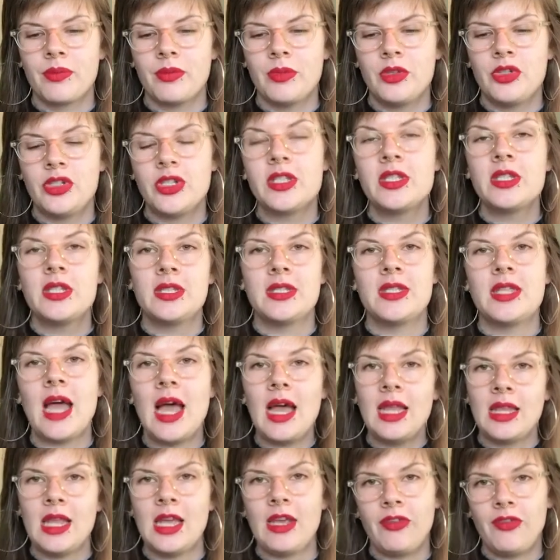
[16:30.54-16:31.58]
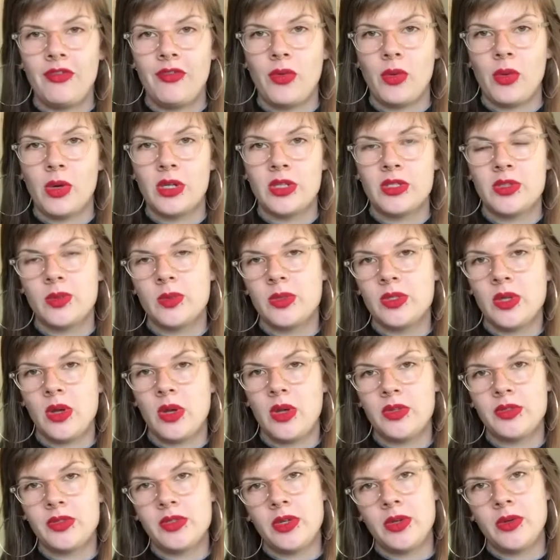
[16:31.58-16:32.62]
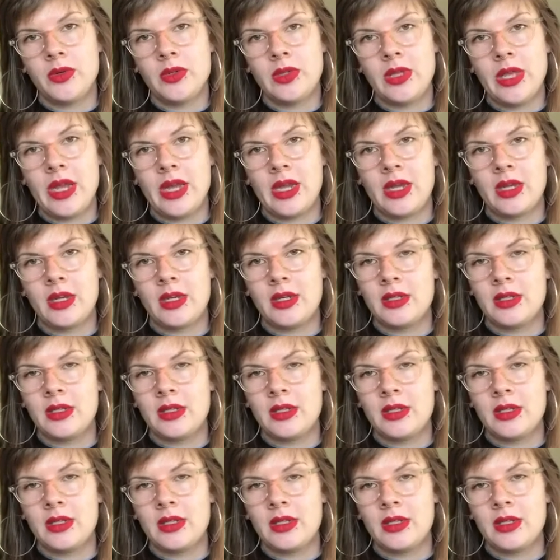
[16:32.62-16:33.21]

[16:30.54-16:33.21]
just as that life force was also like